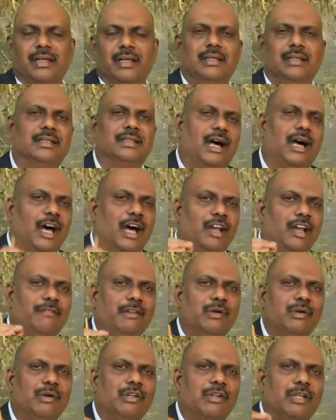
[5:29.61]
This
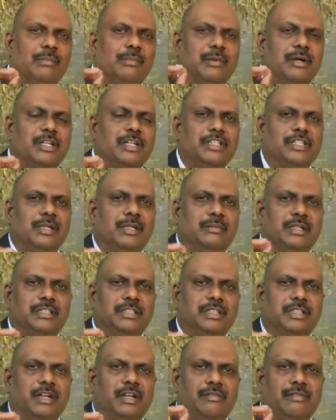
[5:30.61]
alveolar partial
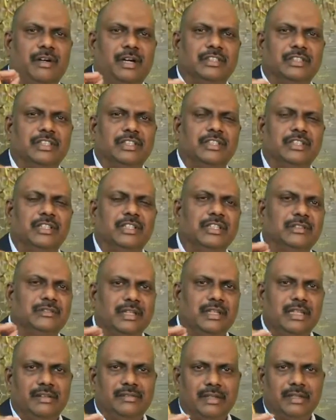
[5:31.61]
pressure of oxygen is
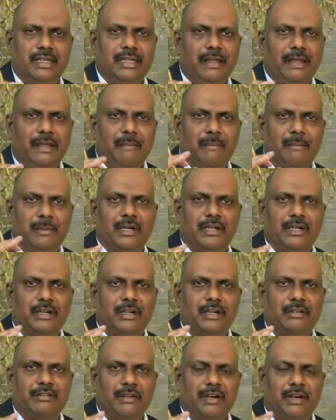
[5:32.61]
very, very
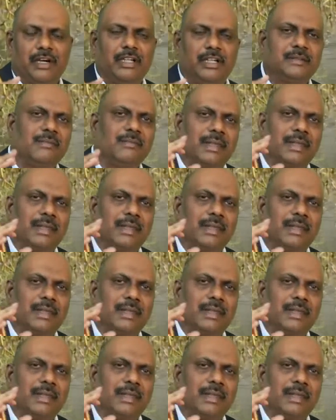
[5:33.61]
important for